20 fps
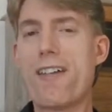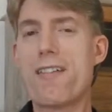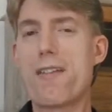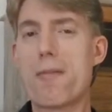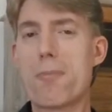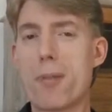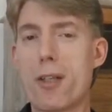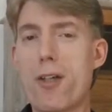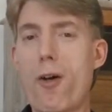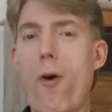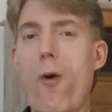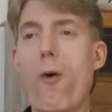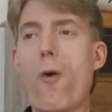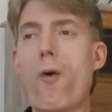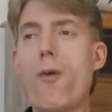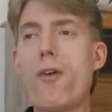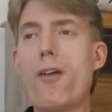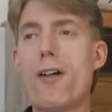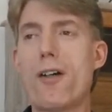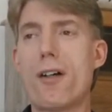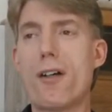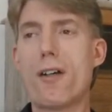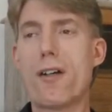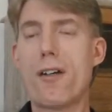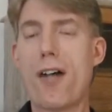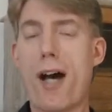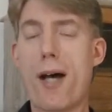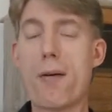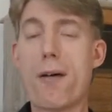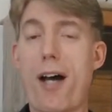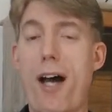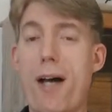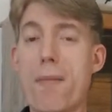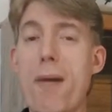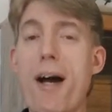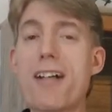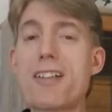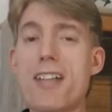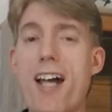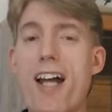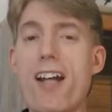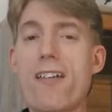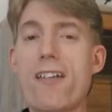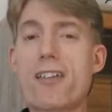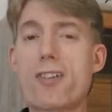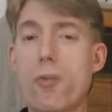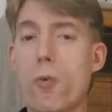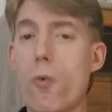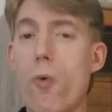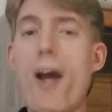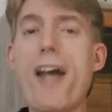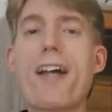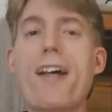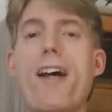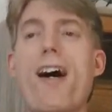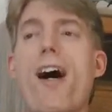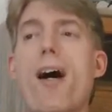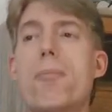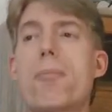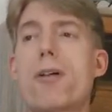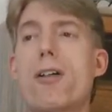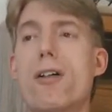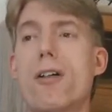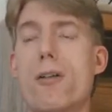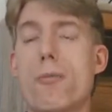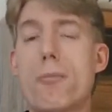Behold, I might title this. Wake up.